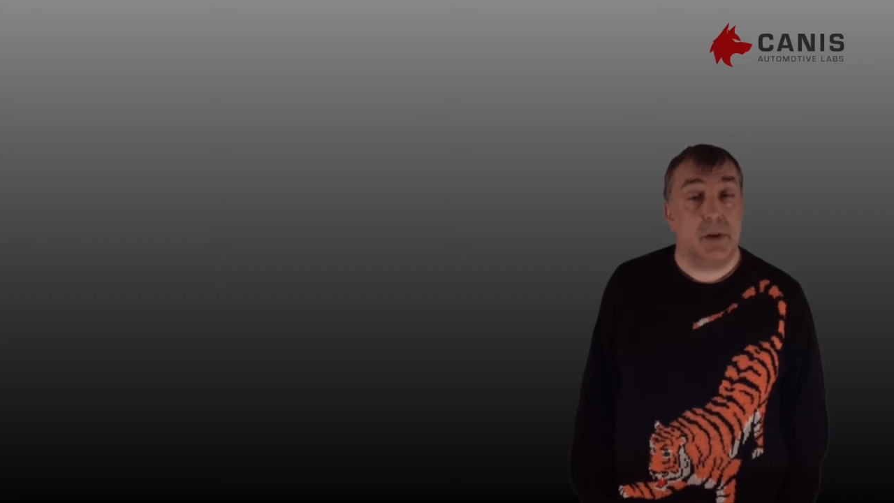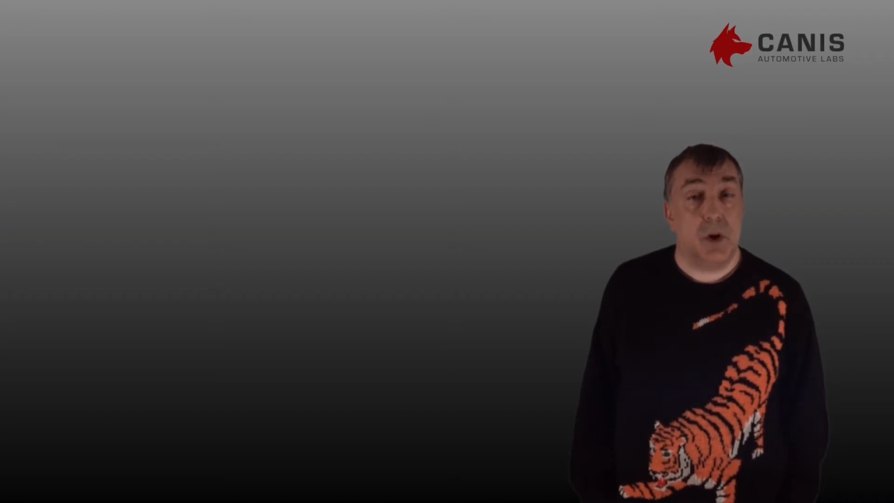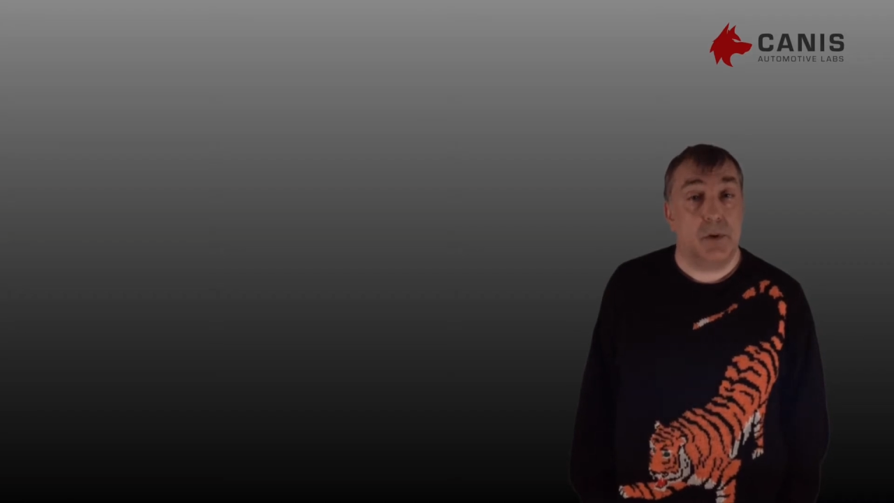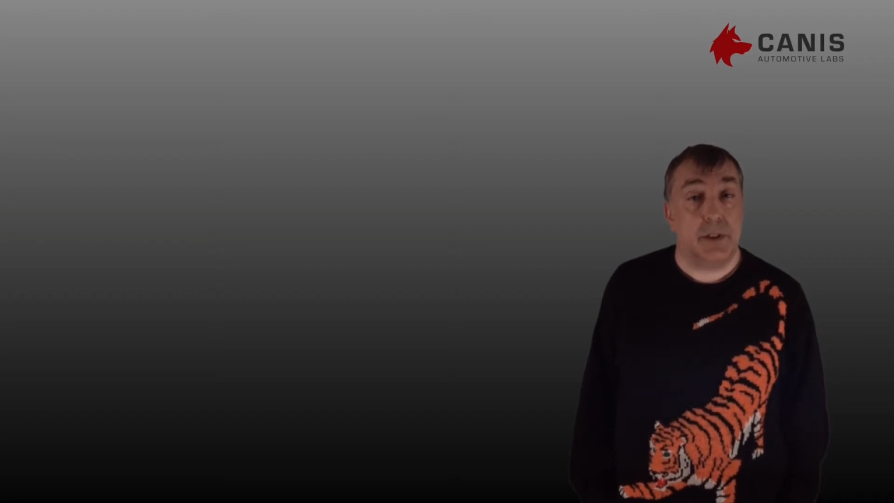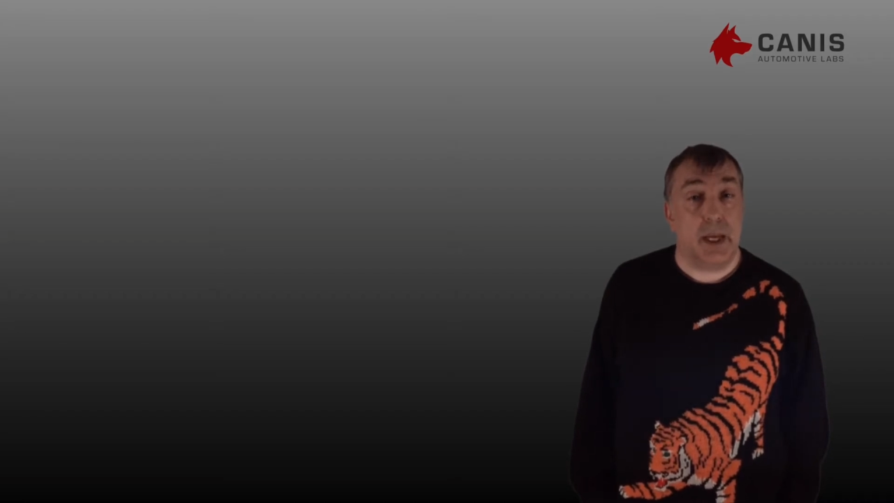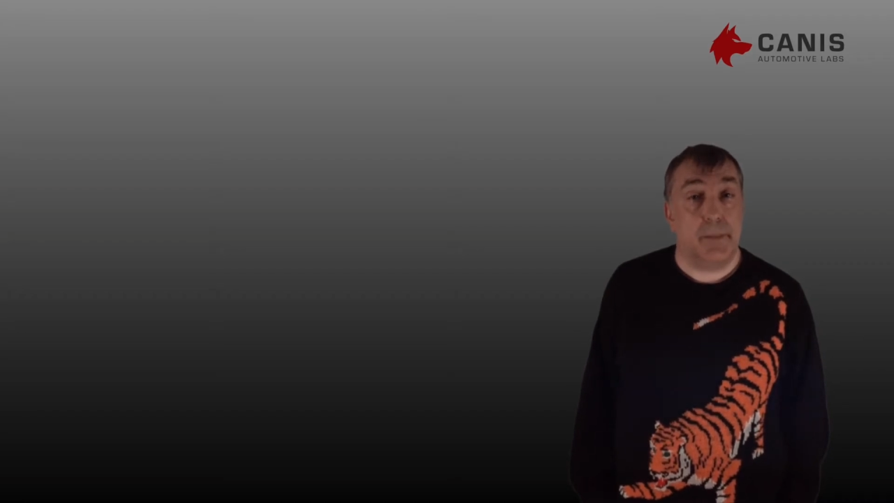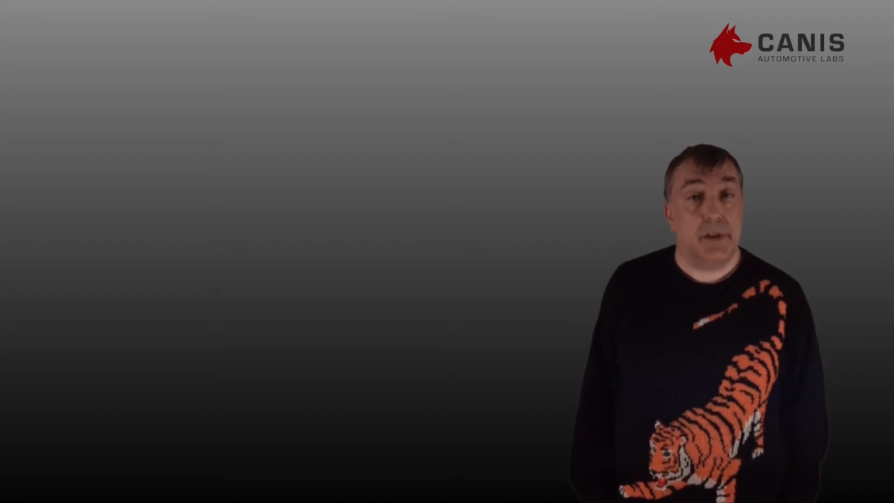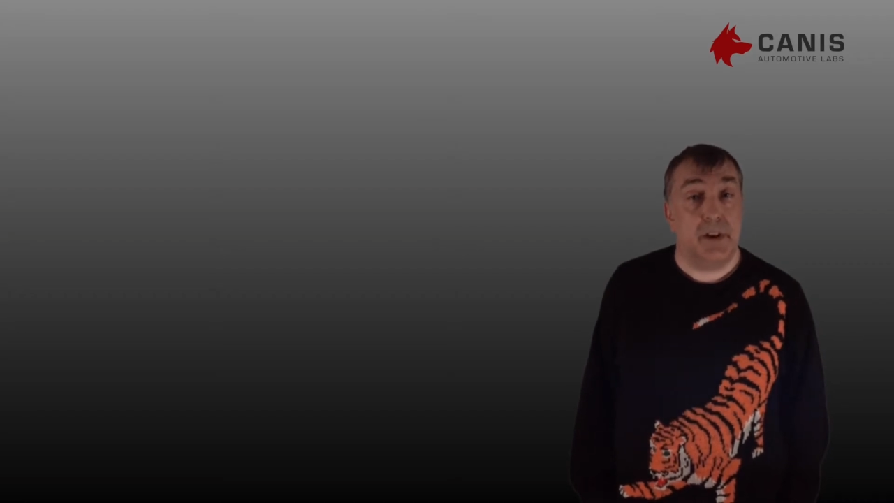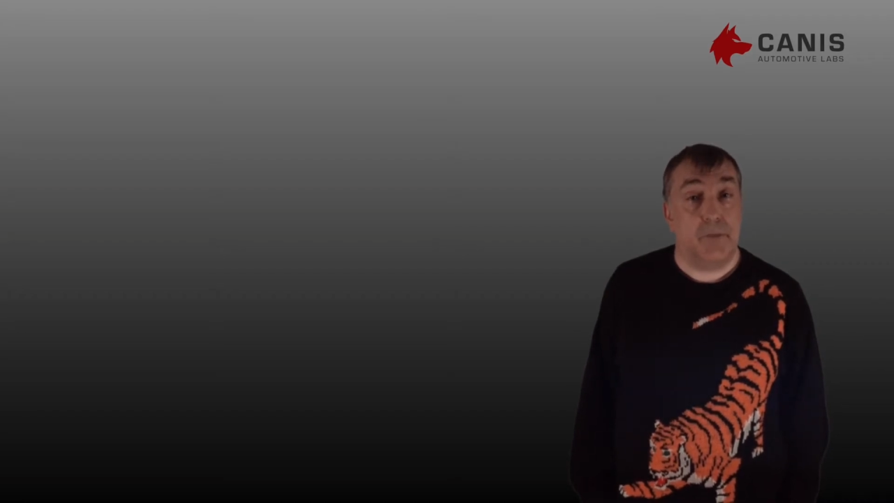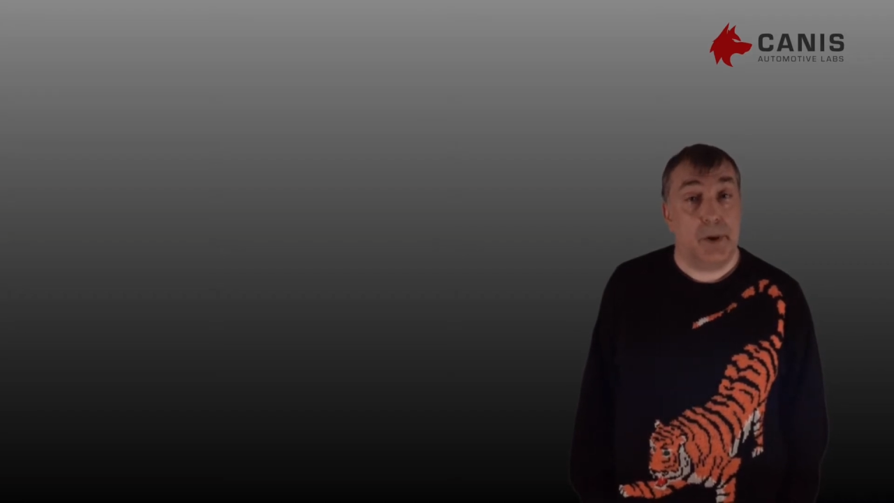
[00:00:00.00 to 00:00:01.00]

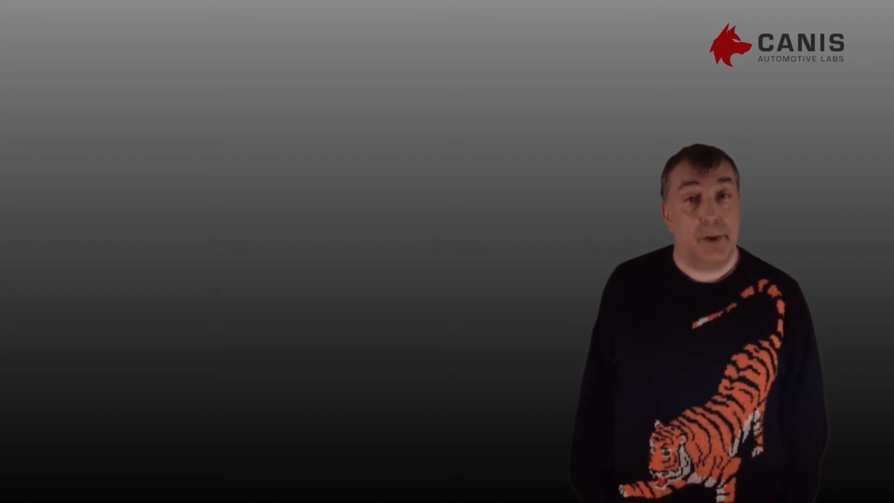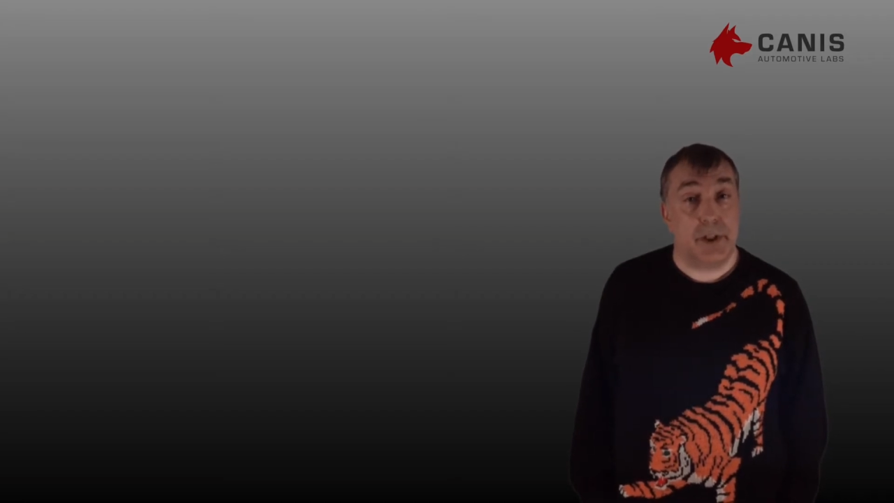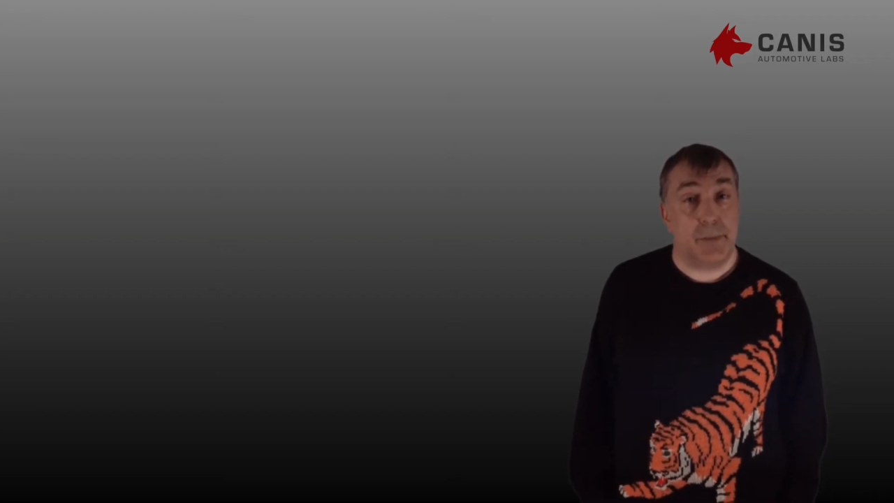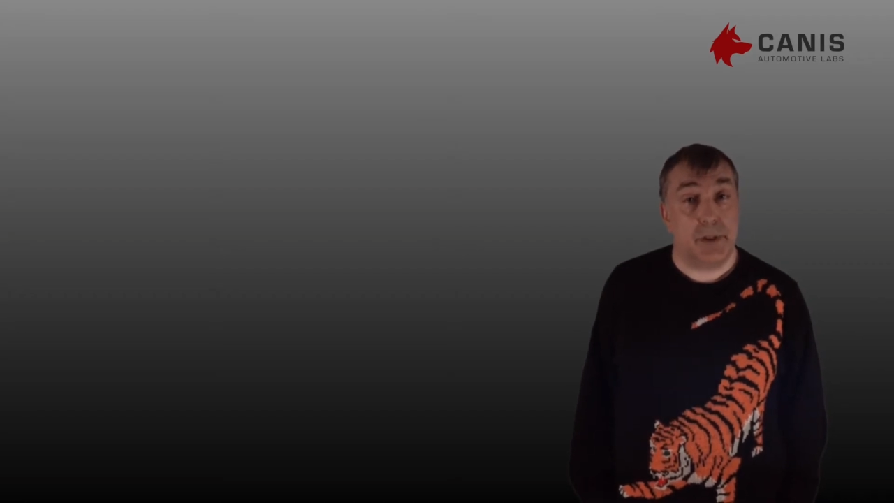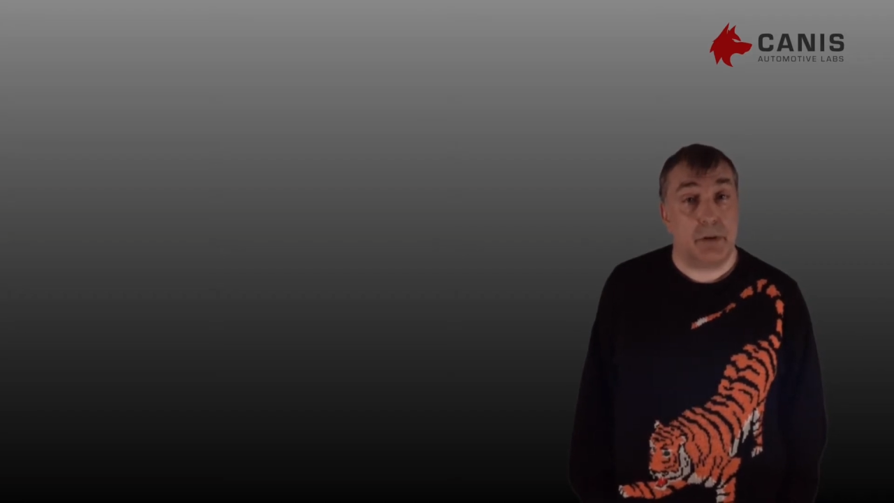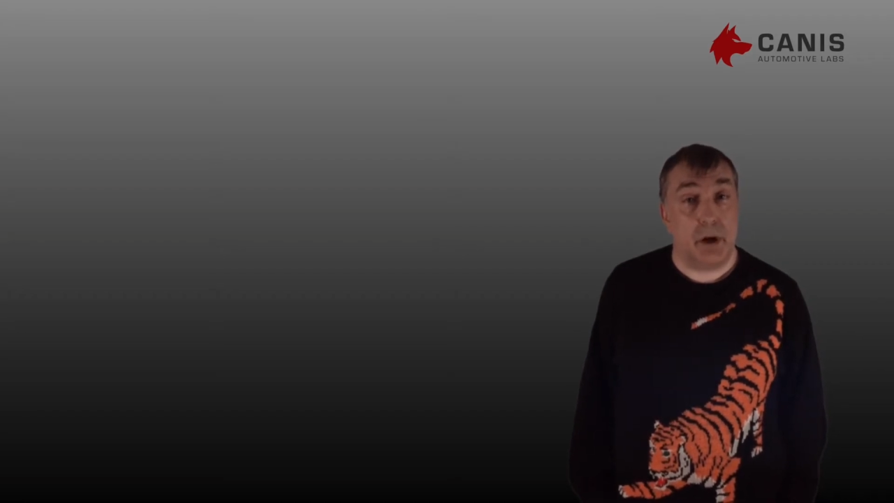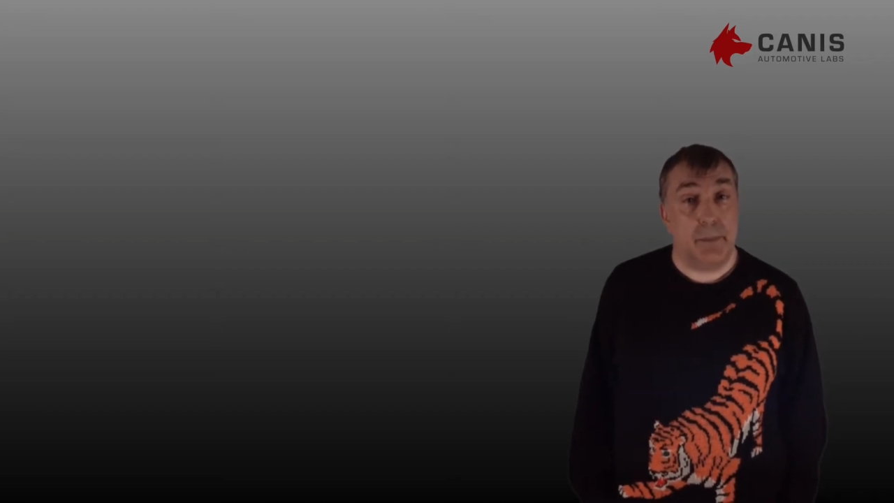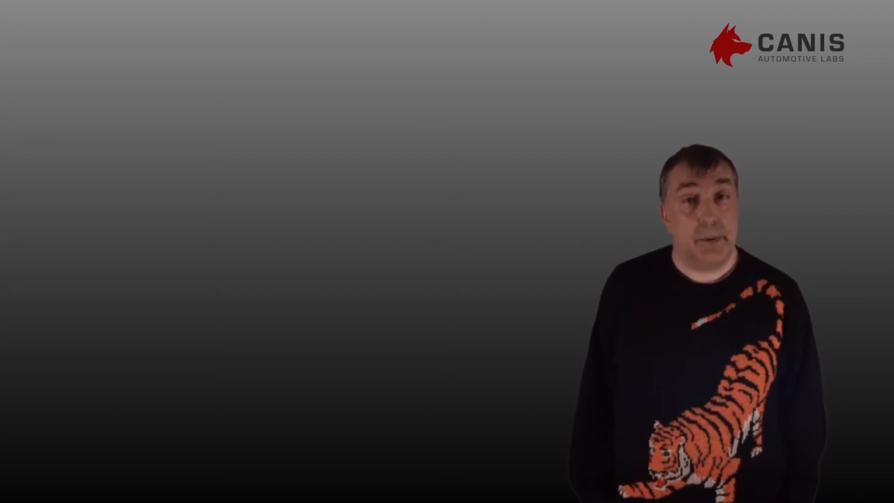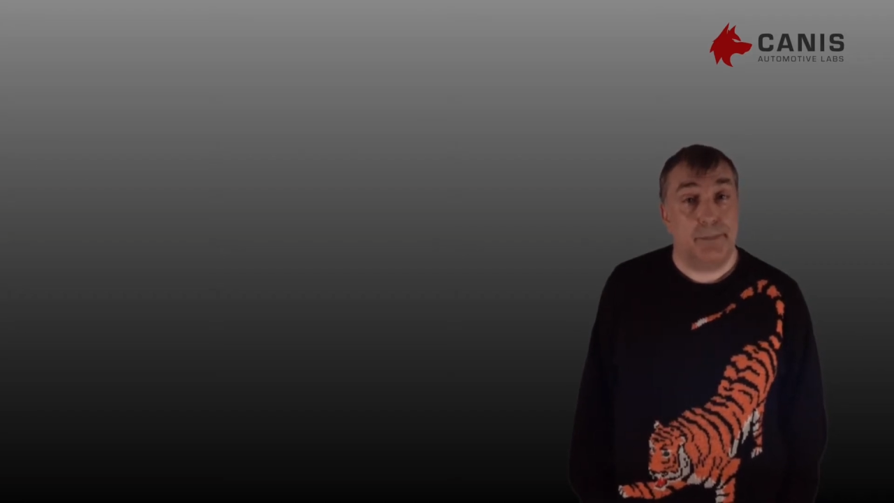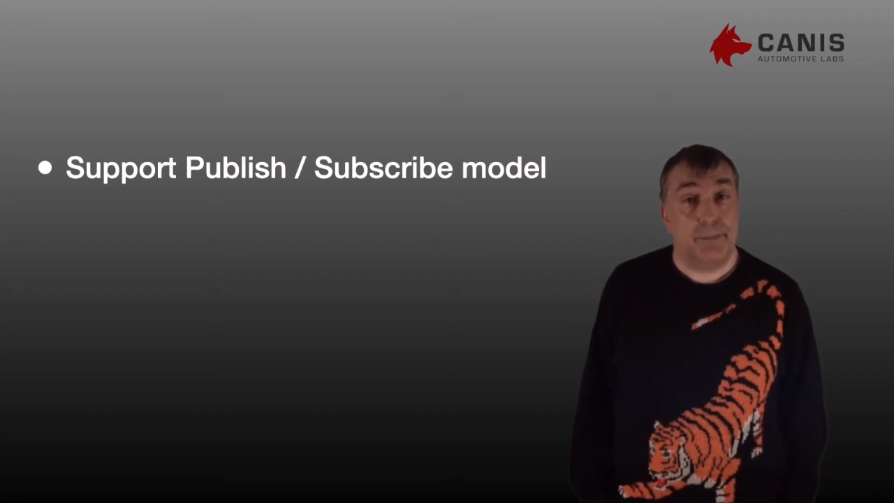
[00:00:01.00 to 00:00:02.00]
concept of publish subscribe.